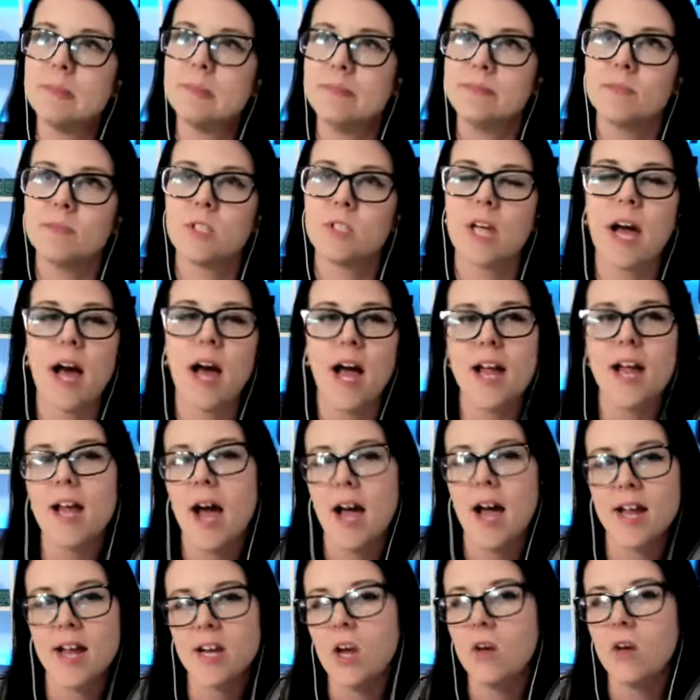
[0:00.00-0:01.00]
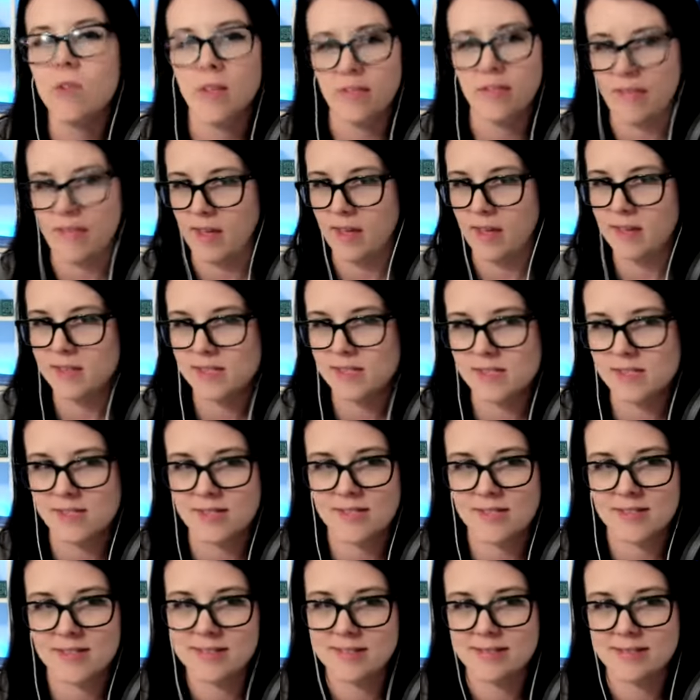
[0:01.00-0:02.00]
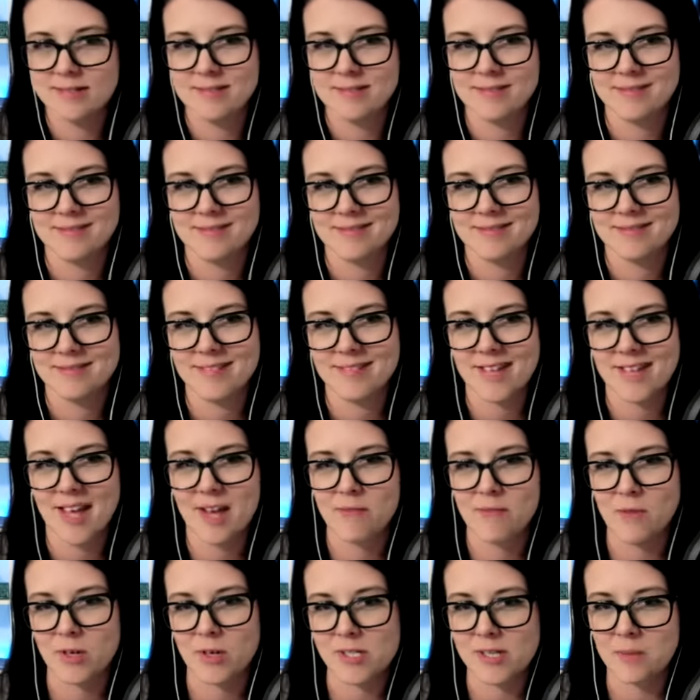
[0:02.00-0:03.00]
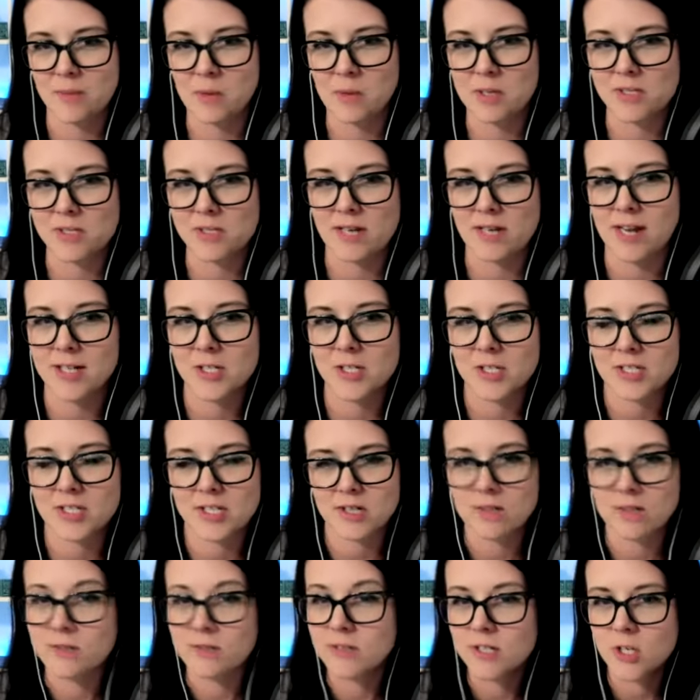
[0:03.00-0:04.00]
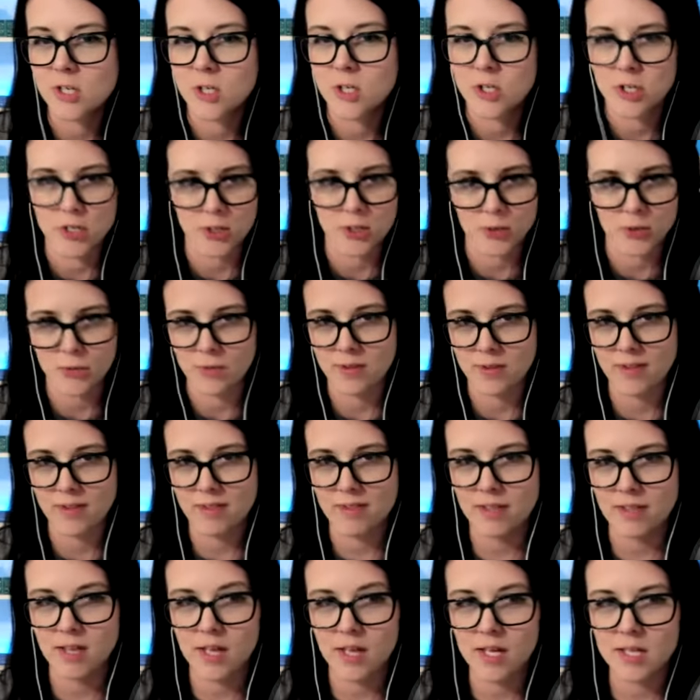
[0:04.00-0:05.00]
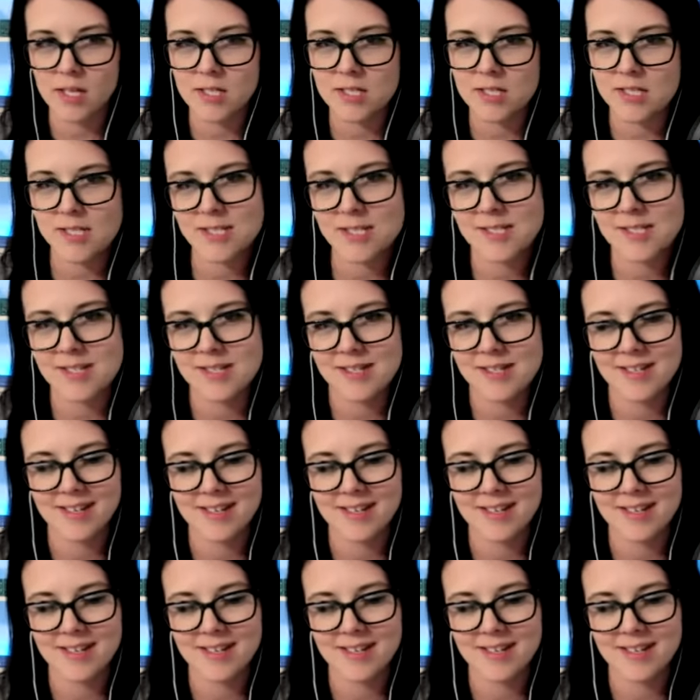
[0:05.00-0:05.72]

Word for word: so yeah, I, I know the things. And for some reason, I just don't do the things.